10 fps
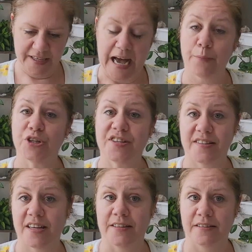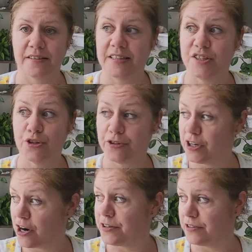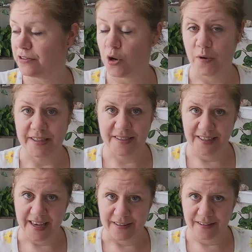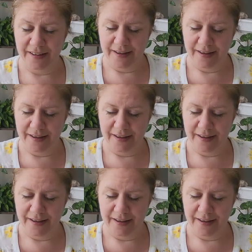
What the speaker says: How much sun is your garden going to get?